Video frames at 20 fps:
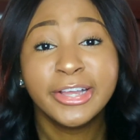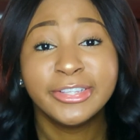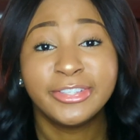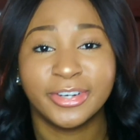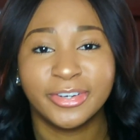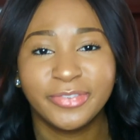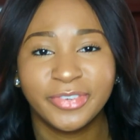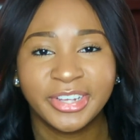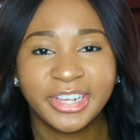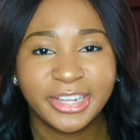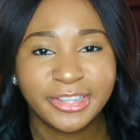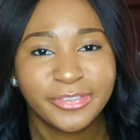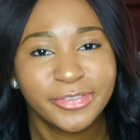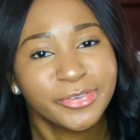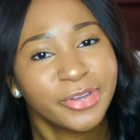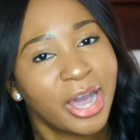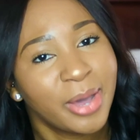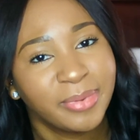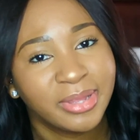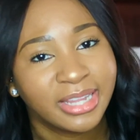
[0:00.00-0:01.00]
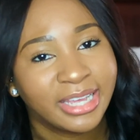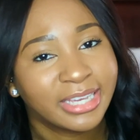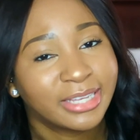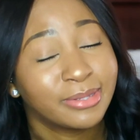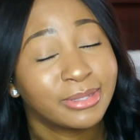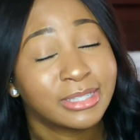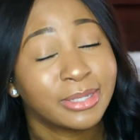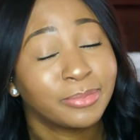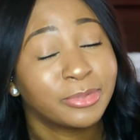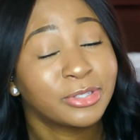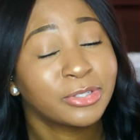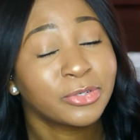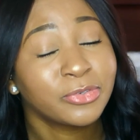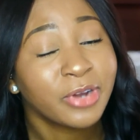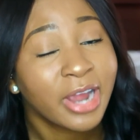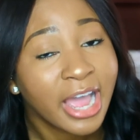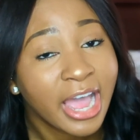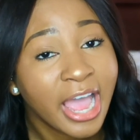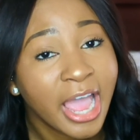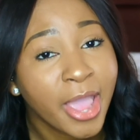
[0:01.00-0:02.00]
Don't forget to comment, like, and
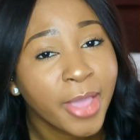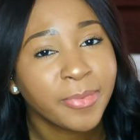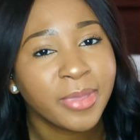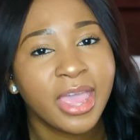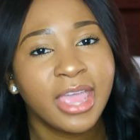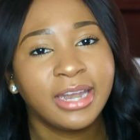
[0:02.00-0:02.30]
subscribe,